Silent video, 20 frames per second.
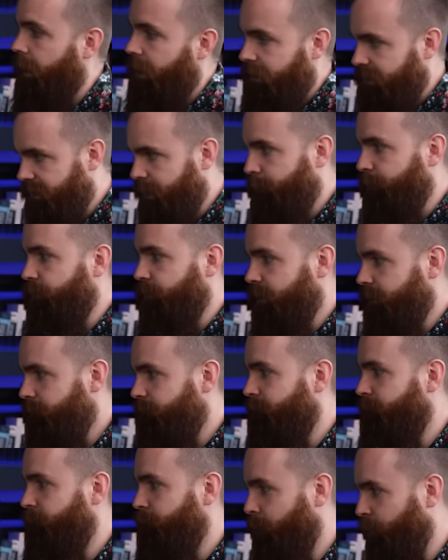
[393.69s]
And typically,
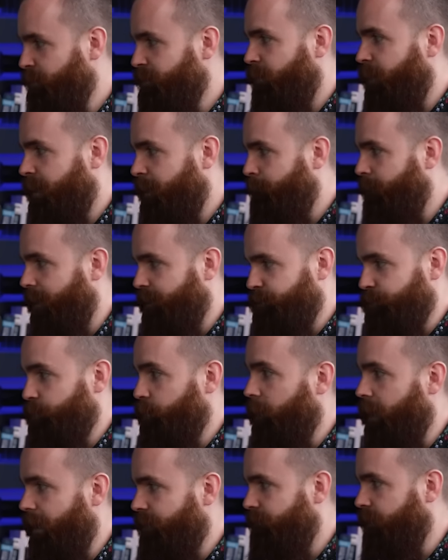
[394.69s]
most login pages
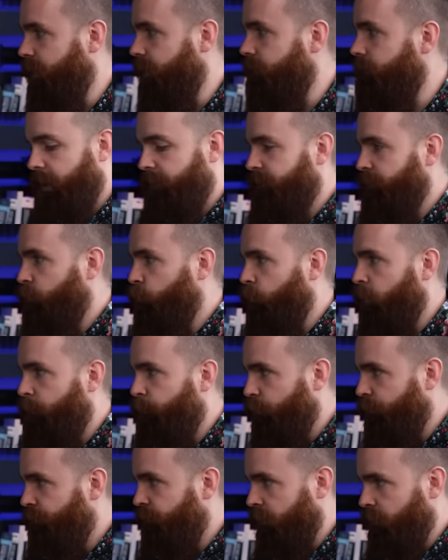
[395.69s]
will have that. And then one
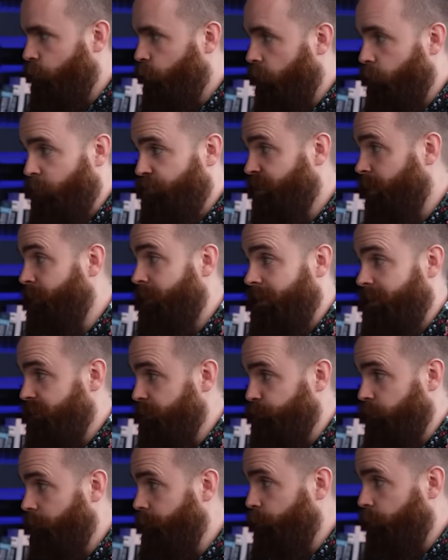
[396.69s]
more fun one, which I think
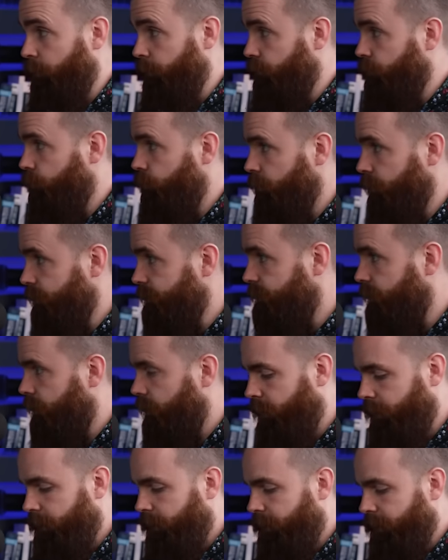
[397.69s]
is probably one of the coolest,
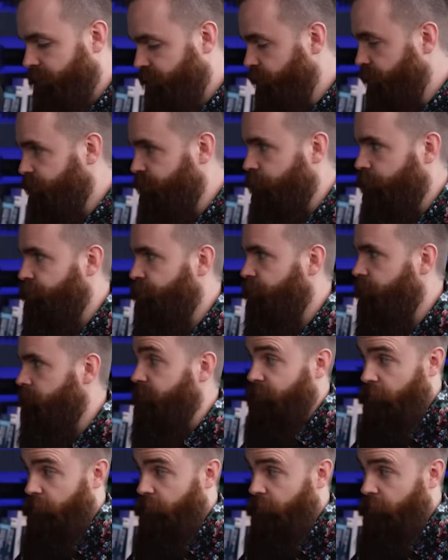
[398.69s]
is you can search